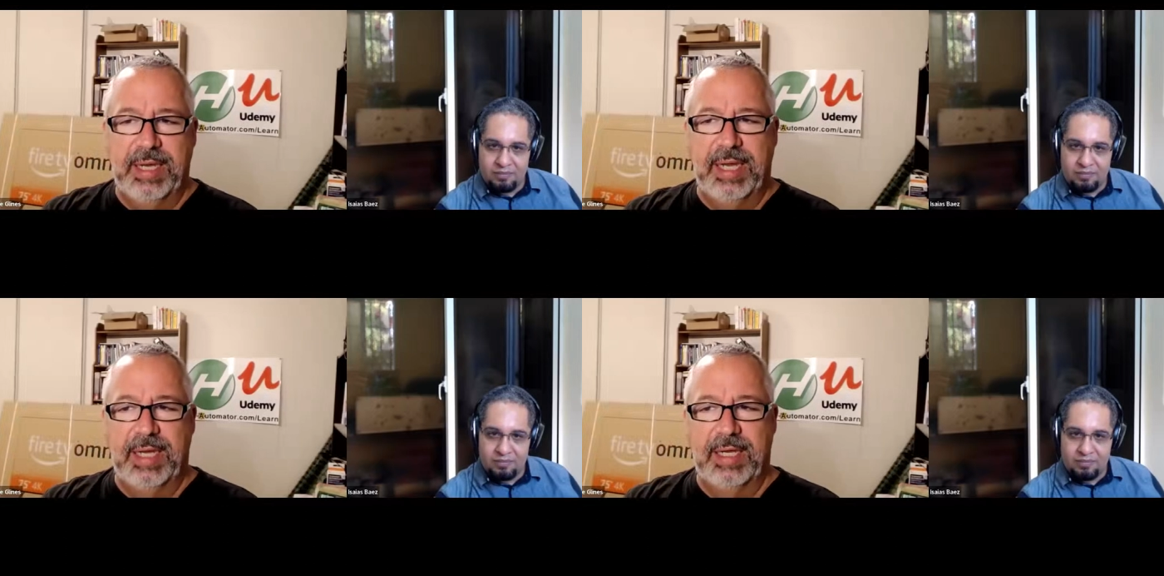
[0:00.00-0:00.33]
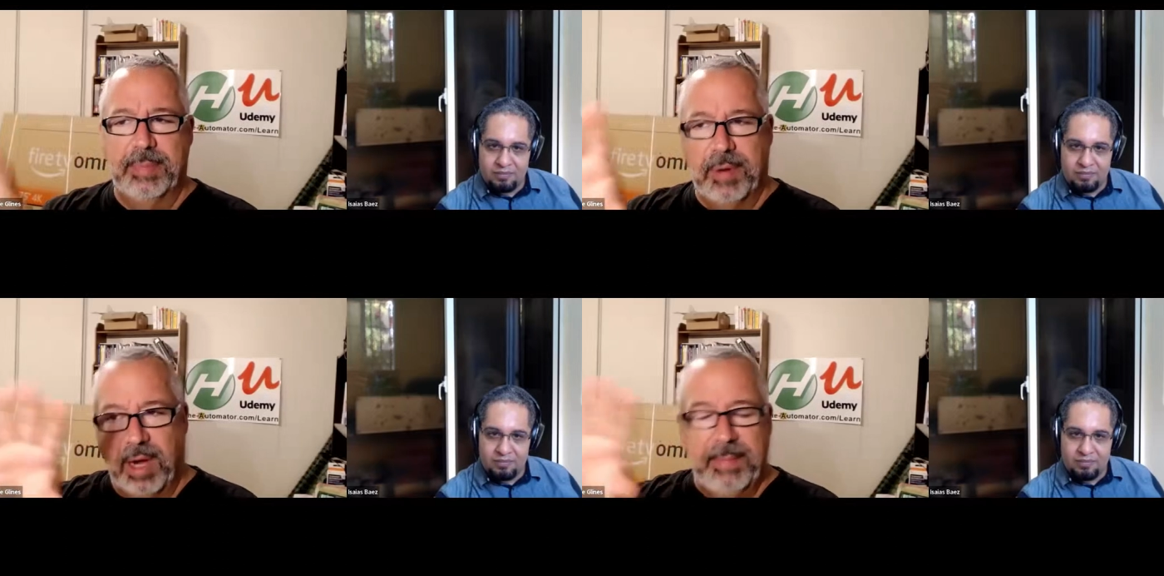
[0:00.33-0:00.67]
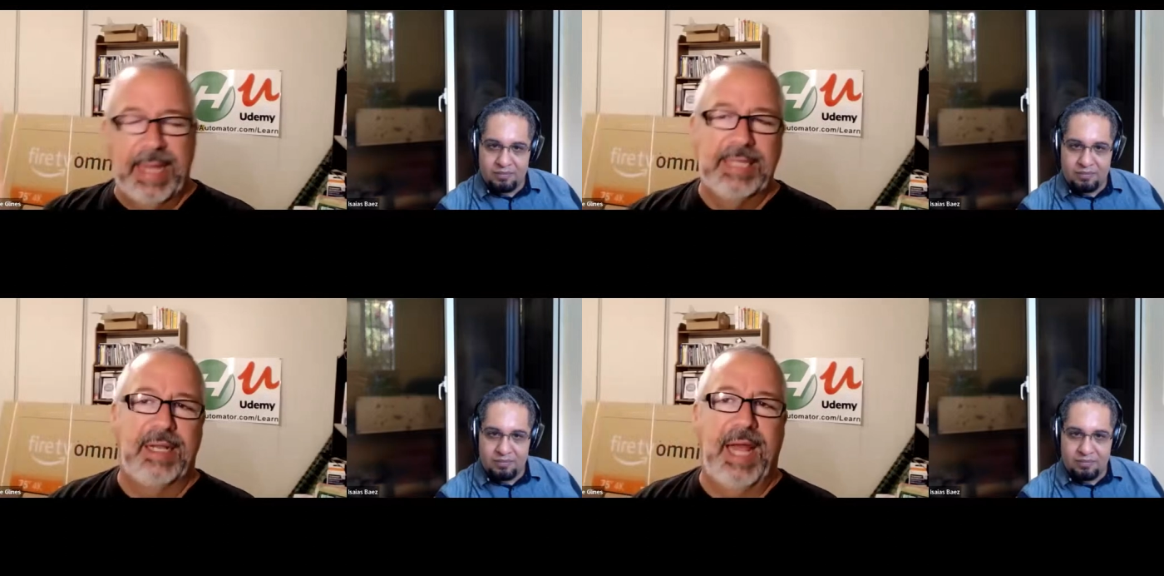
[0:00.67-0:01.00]
Speaker 1: it and
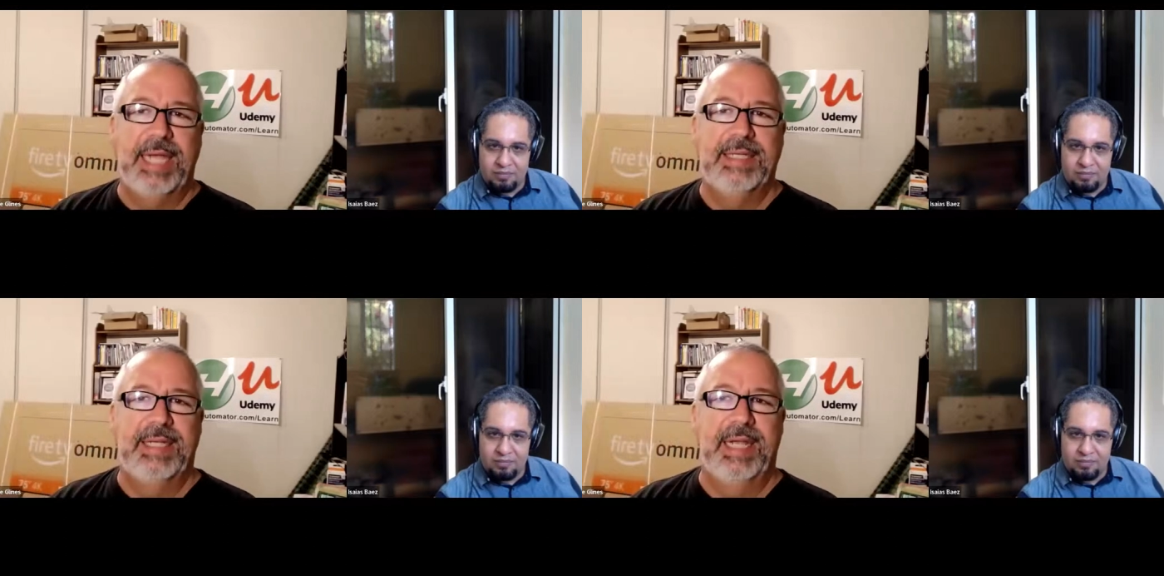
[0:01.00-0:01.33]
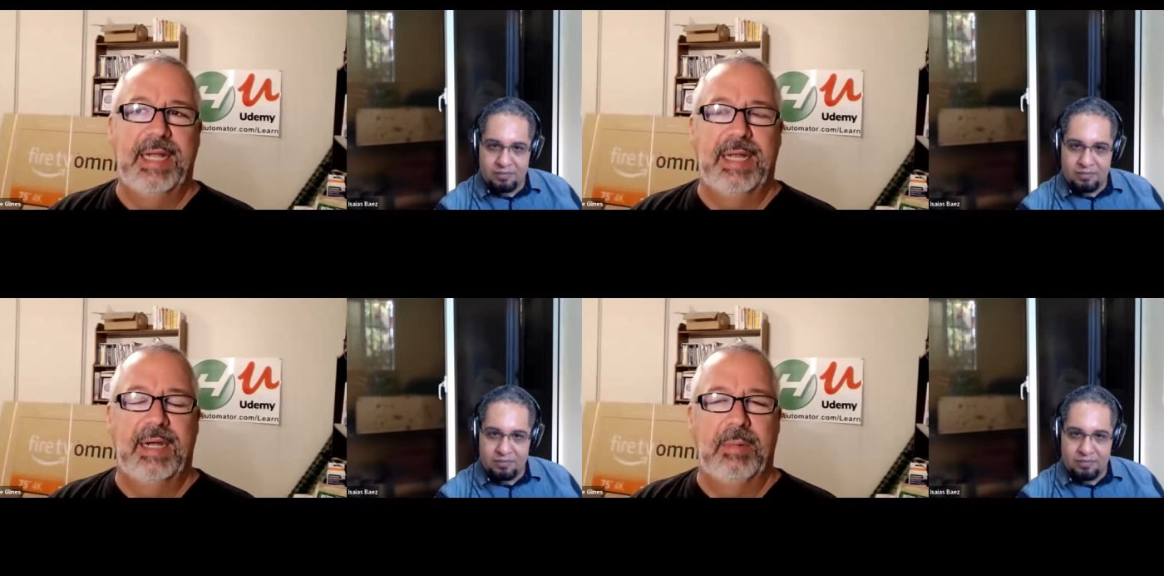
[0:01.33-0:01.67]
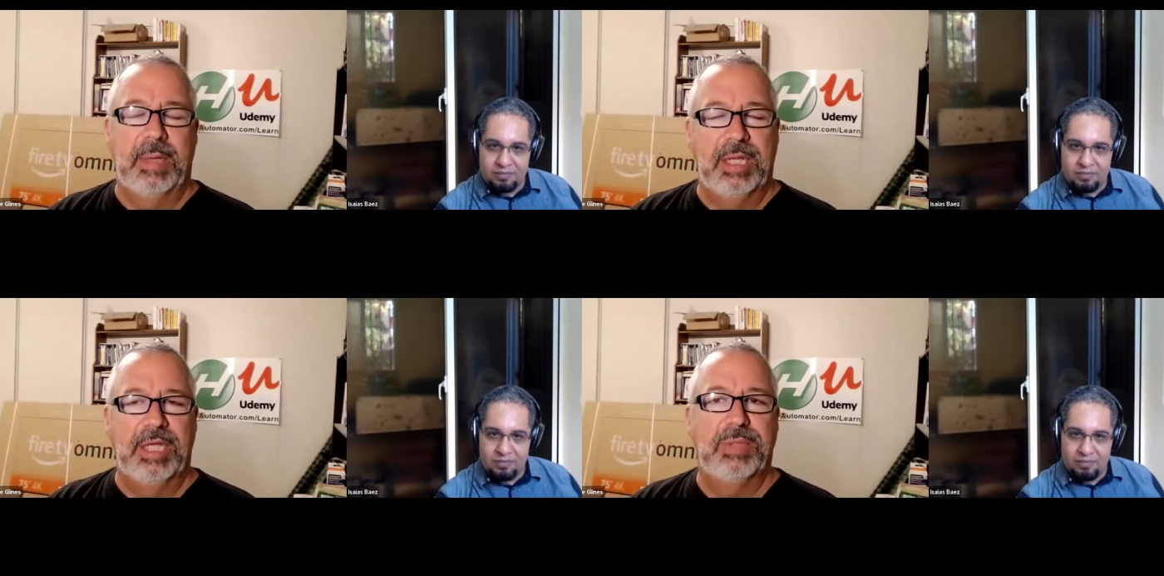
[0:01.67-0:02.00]
compartmentalizing it in a
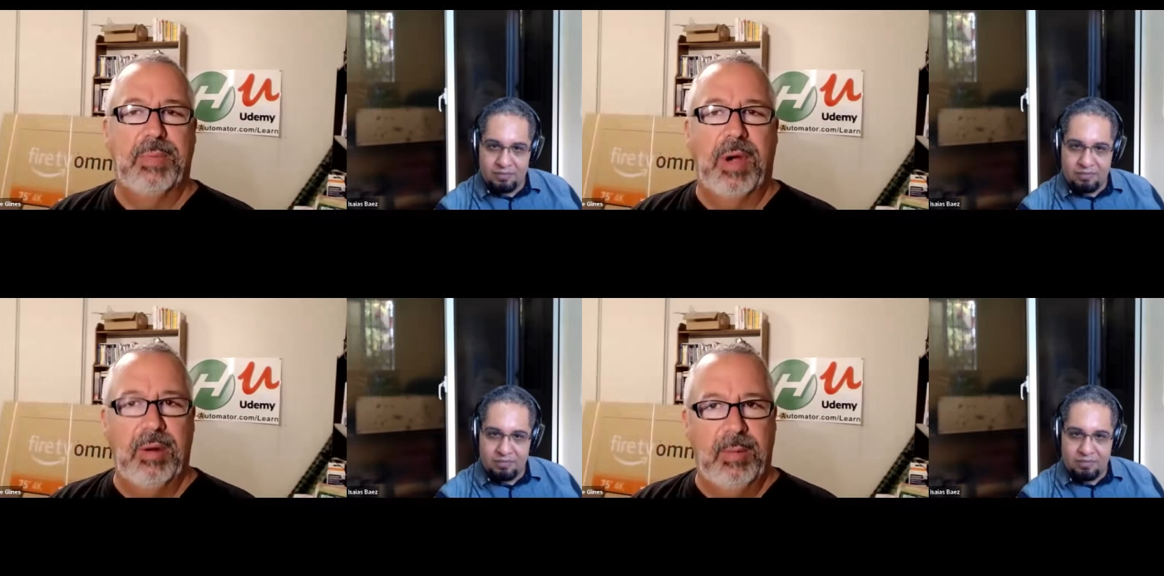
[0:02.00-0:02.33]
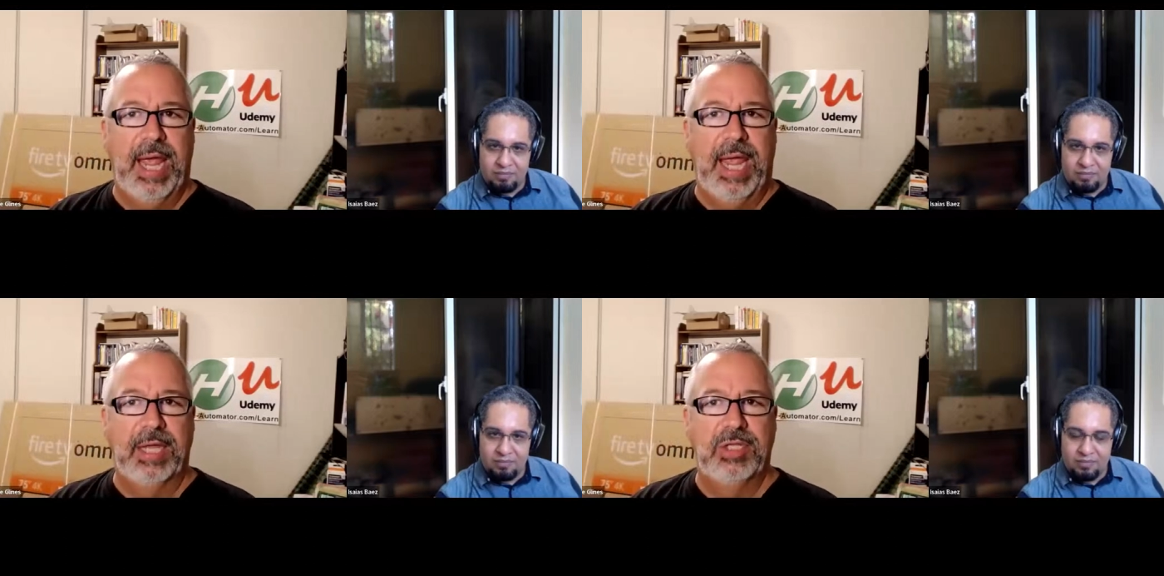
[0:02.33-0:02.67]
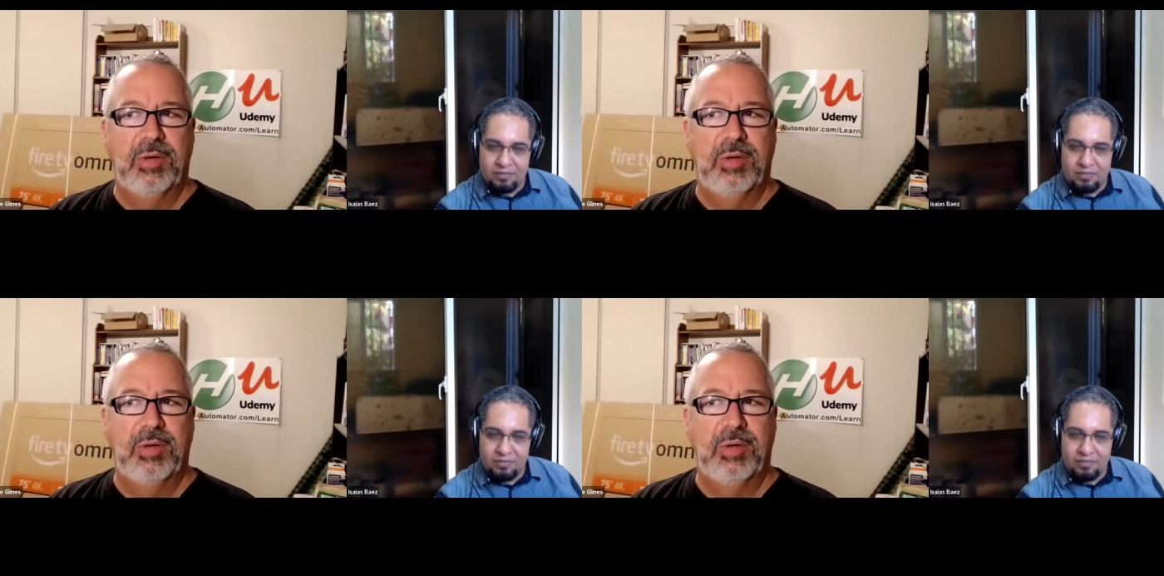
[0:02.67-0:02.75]
really smart way